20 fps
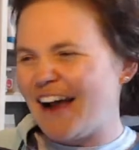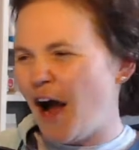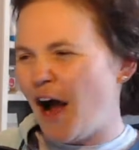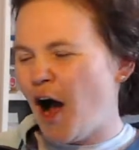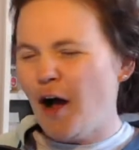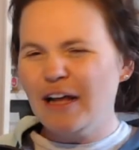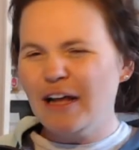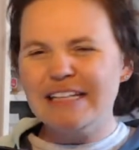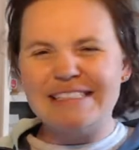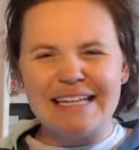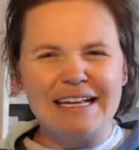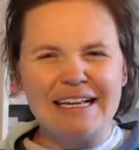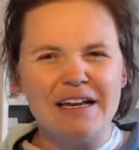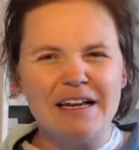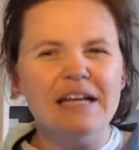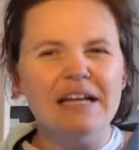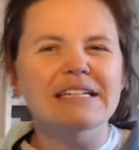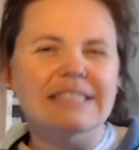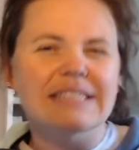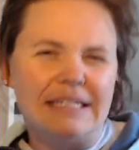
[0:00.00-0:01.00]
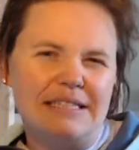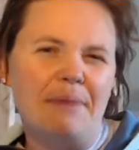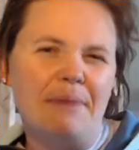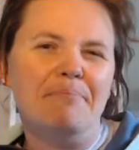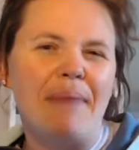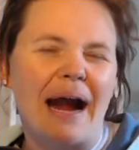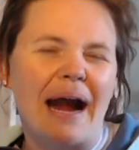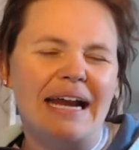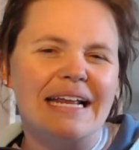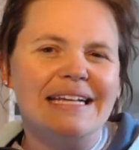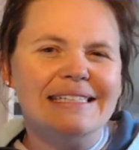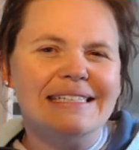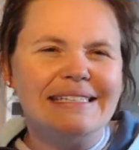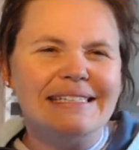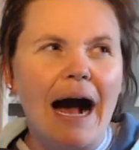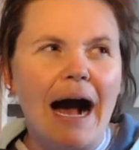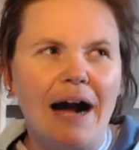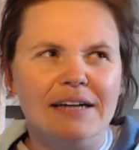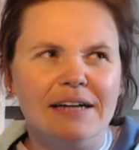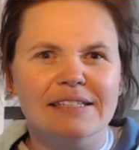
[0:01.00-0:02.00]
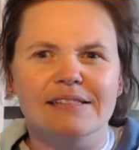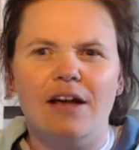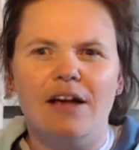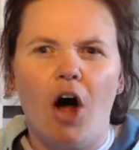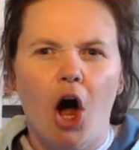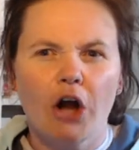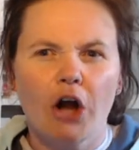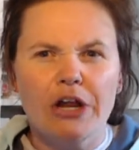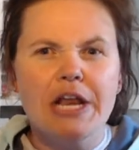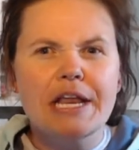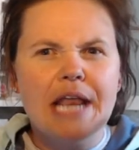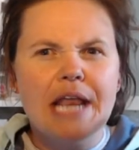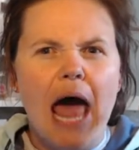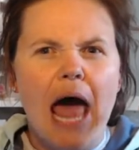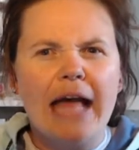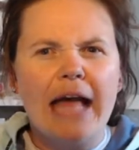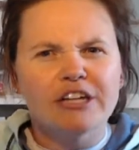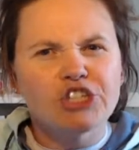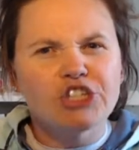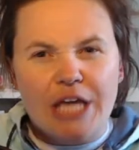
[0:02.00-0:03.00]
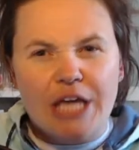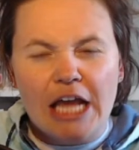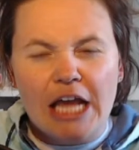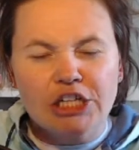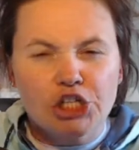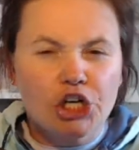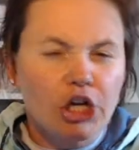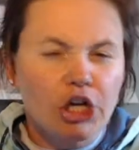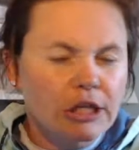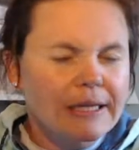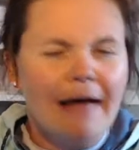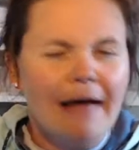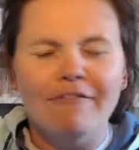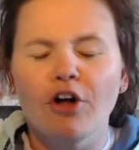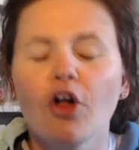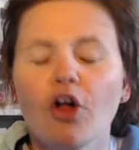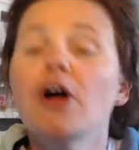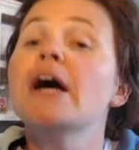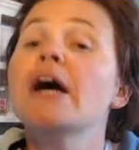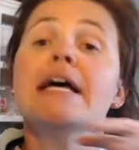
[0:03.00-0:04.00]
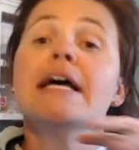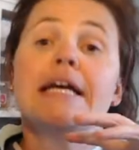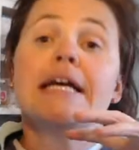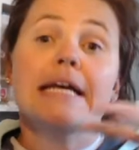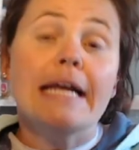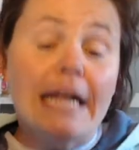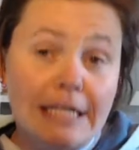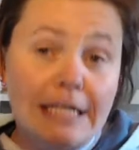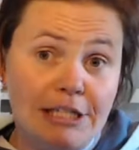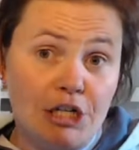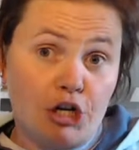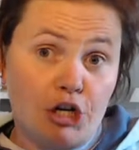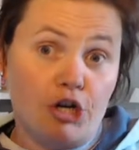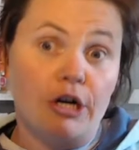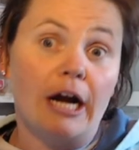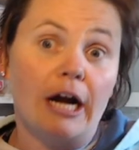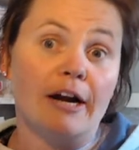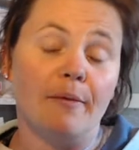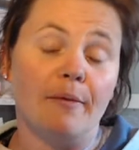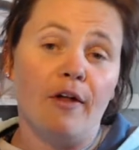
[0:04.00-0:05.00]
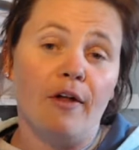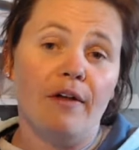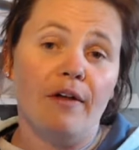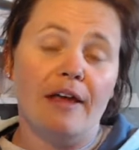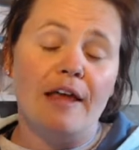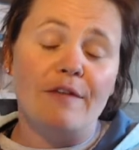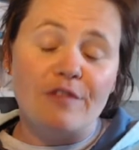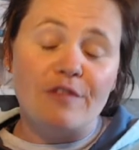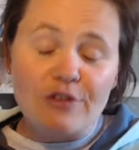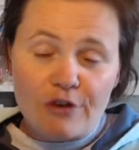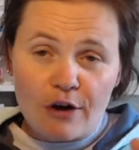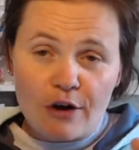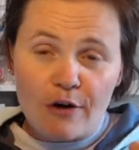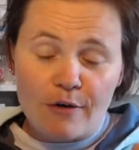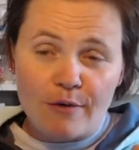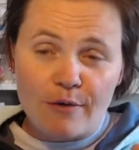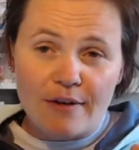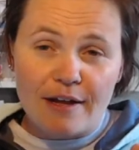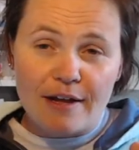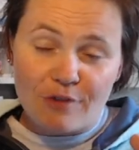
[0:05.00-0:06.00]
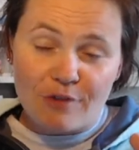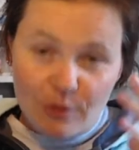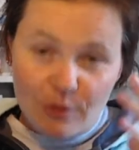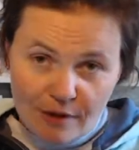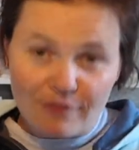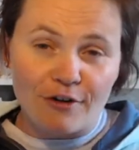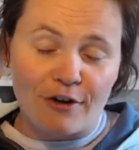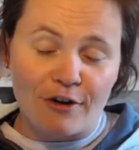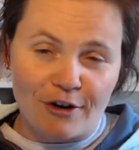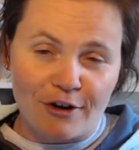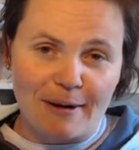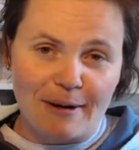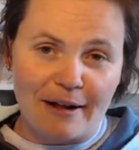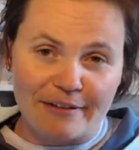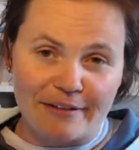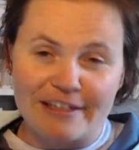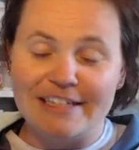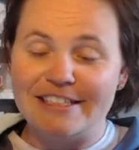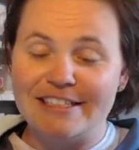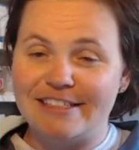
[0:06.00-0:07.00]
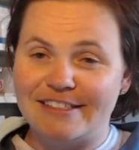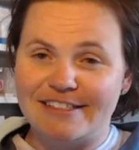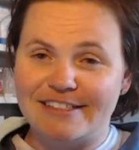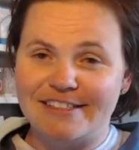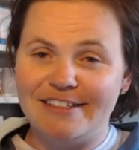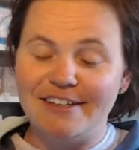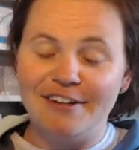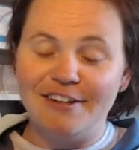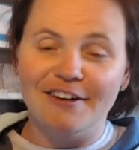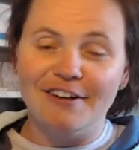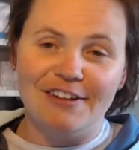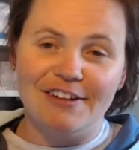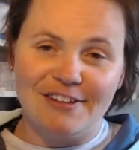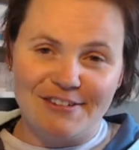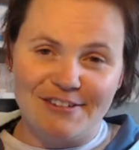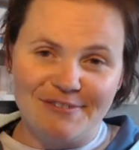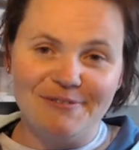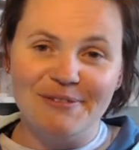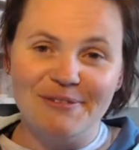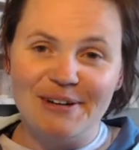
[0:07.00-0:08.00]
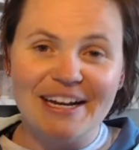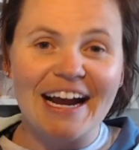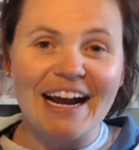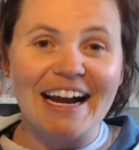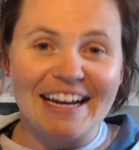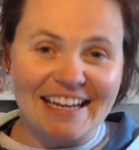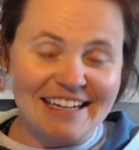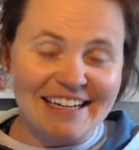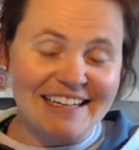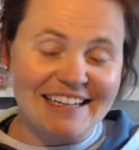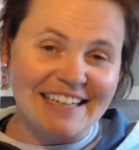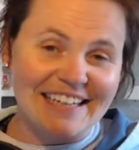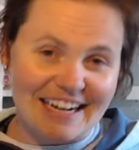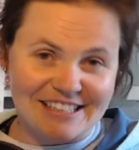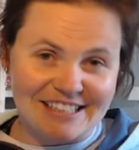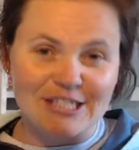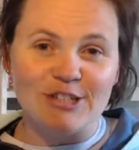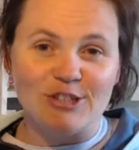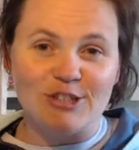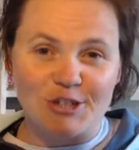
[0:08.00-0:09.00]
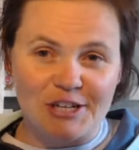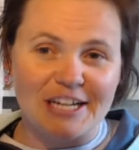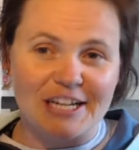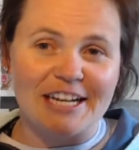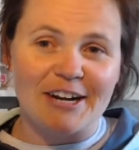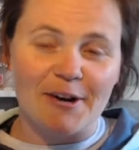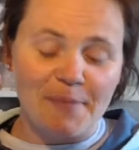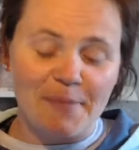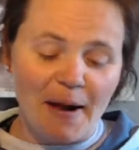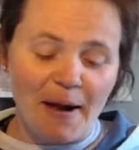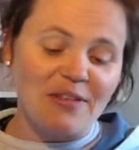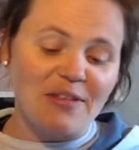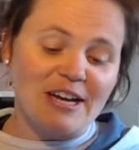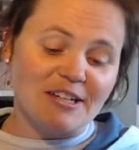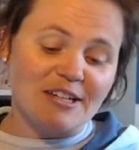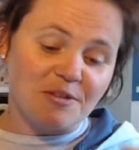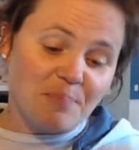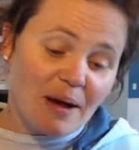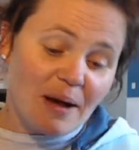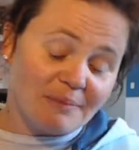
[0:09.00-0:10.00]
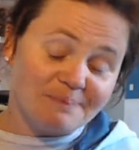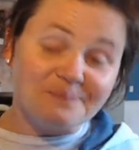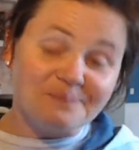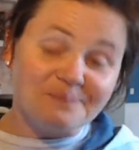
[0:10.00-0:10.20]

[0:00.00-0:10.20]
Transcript: it's like the Mighty Ducks on an educational level. It's incredible. If you haven't heard about this, we got to get connected so you can hear about this. But